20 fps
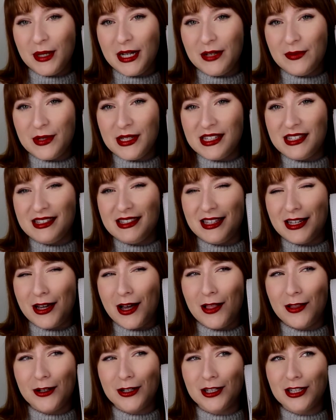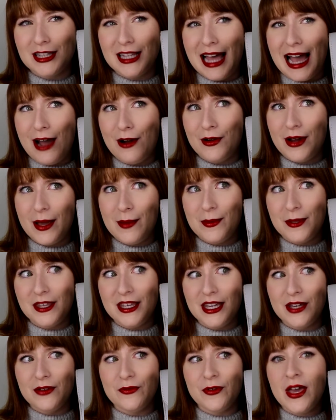but it was the color Cloud, I
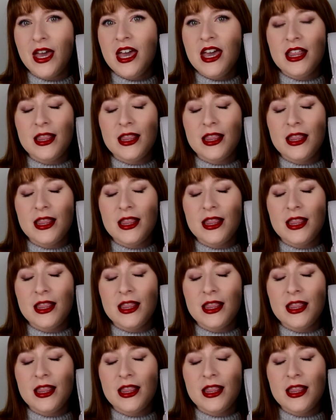believe.